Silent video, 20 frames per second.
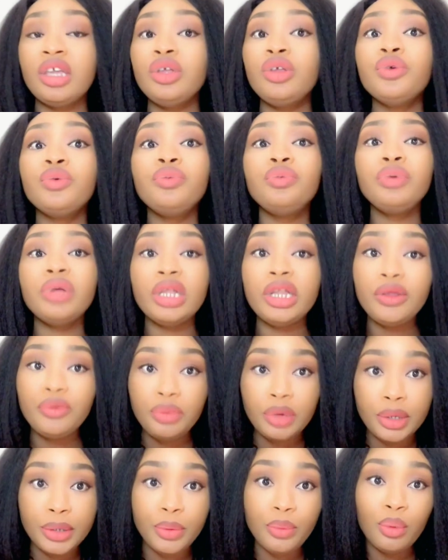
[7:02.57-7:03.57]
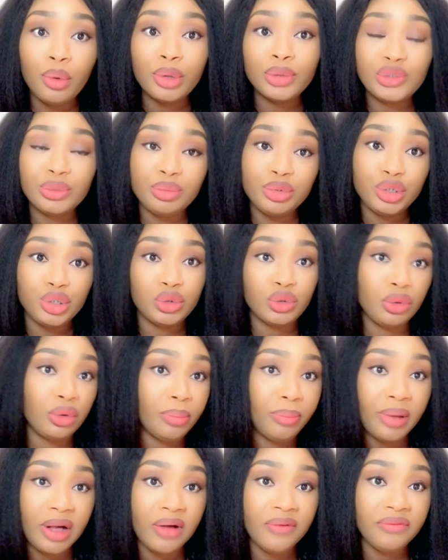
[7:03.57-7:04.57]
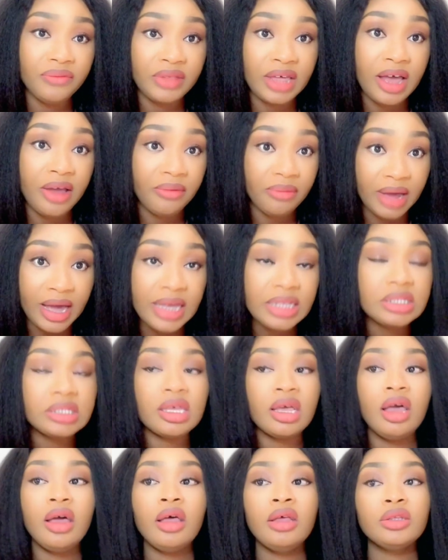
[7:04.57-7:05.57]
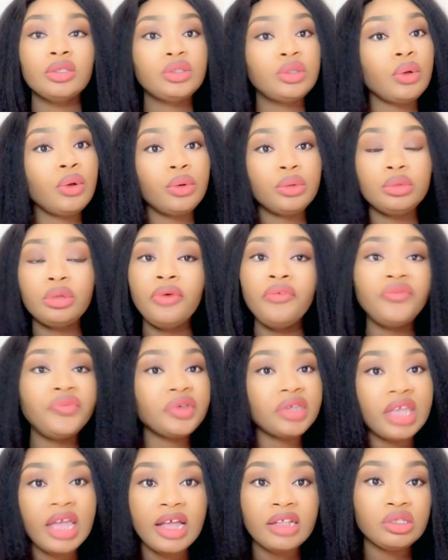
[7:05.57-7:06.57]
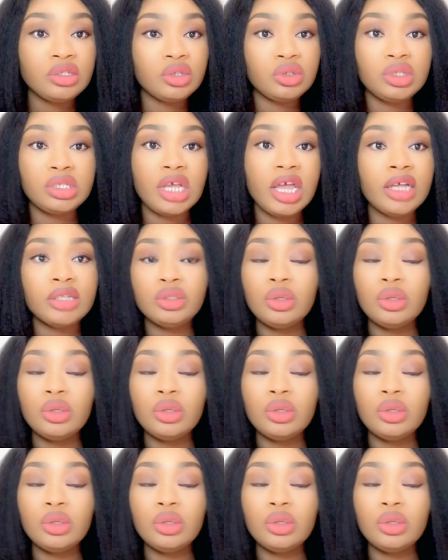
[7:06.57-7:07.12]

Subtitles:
You really want to be sure about that, right? So don't forget to check.